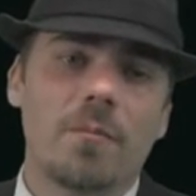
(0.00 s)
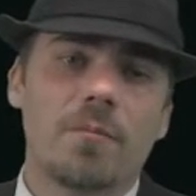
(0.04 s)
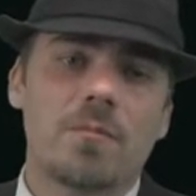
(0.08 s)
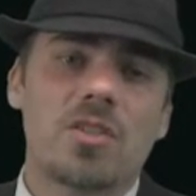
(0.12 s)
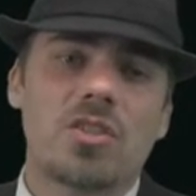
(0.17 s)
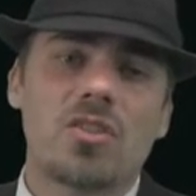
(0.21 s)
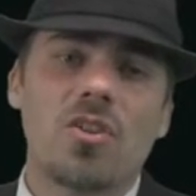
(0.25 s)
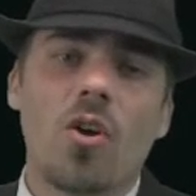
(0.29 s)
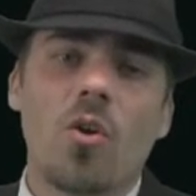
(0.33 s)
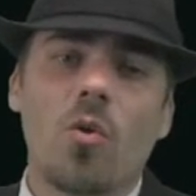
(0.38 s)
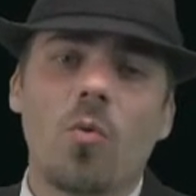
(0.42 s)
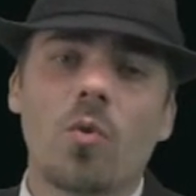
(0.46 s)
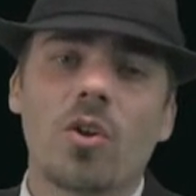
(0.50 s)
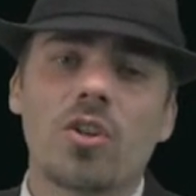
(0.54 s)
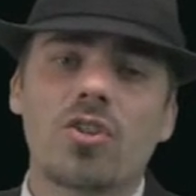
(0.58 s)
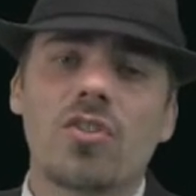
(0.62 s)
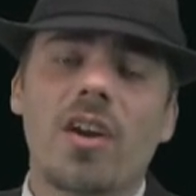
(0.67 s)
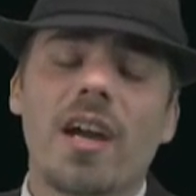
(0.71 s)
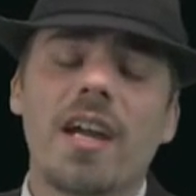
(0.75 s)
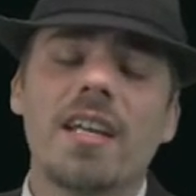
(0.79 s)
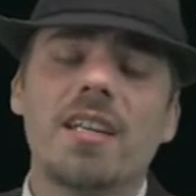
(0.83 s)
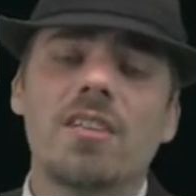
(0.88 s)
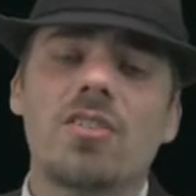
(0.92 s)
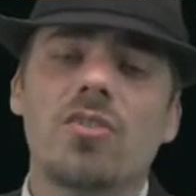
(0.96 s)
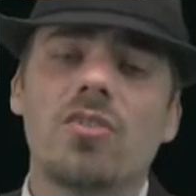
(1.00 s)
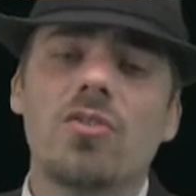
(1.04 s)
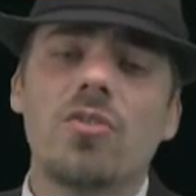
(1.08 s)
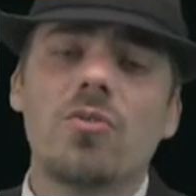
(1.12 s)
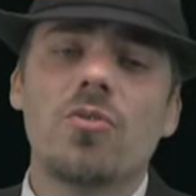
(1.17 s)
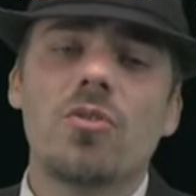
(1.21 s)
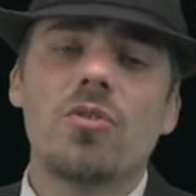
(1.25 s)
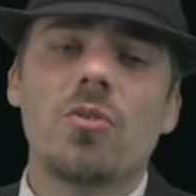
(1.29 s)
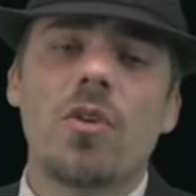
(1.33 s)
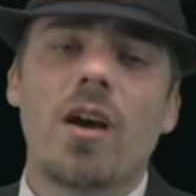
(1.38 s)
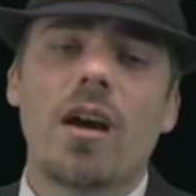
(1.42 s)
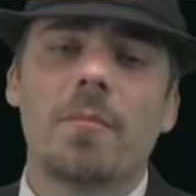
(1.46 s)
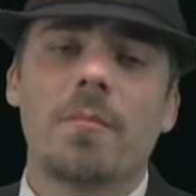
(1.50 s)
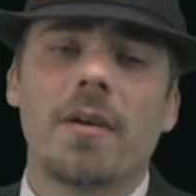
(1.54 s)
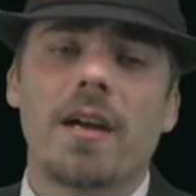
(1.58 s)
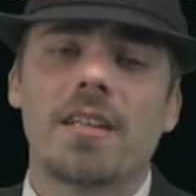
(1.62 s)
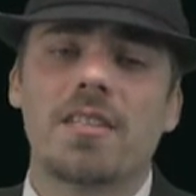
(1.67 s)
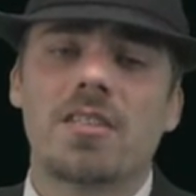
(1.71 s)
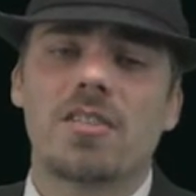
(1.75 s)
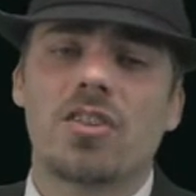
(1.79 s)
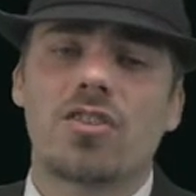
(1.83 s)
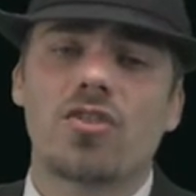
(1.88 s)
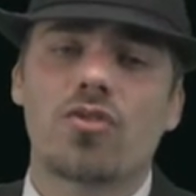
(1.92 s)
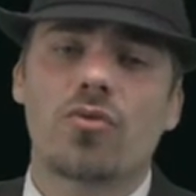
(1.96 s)
So we're trying to do our
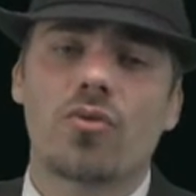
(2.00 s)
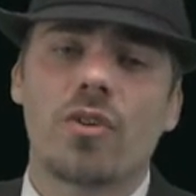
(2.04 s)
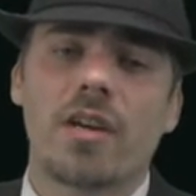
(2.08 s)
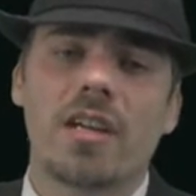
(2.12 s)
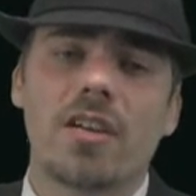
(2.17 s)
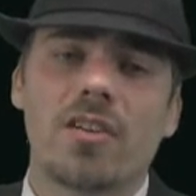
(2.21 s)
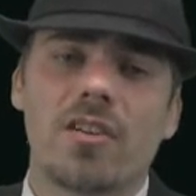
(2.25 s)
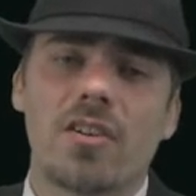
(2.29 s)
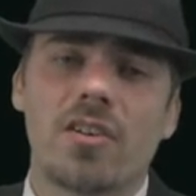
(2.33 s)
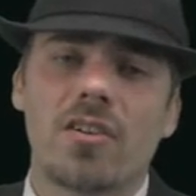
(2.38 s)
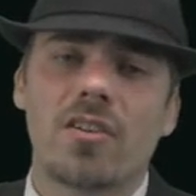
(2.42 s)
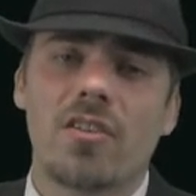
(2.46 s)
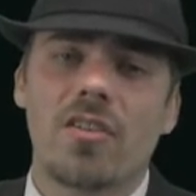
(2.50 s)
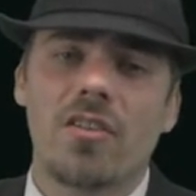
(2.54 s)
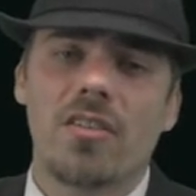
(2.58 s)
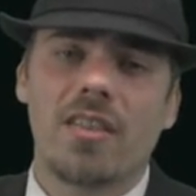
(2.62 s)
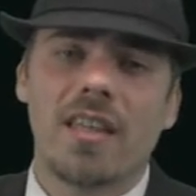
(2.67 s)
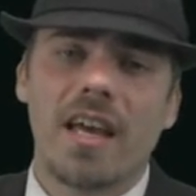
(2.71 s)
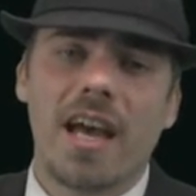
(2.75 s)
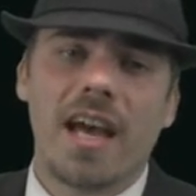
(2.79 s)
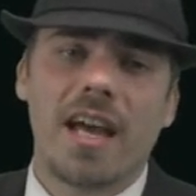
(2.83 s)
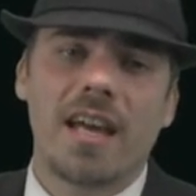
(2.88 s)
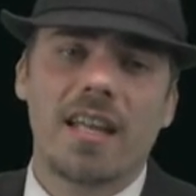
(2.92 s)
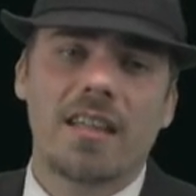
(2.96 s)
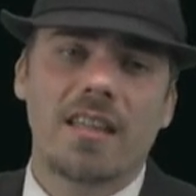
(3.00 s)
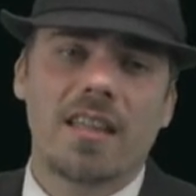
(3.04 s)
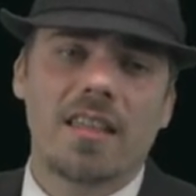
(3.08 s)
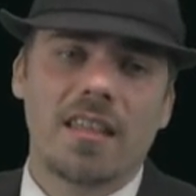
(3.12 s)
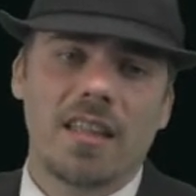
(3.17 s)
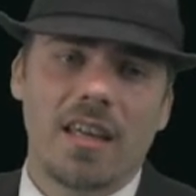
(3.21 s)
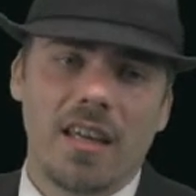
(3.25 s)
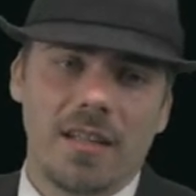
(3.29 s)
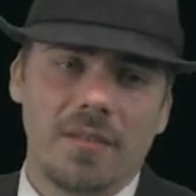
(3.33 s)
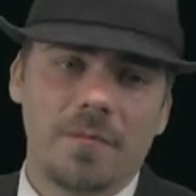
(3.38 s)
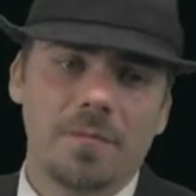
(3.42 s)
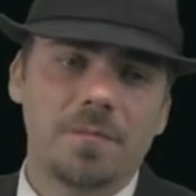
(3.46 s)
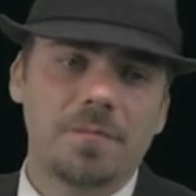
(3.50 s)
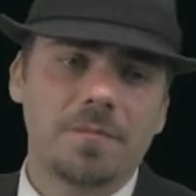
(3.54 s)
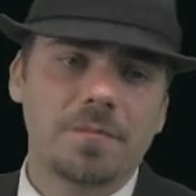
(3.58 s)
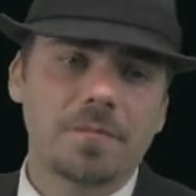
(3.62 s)
best to trigger that thing.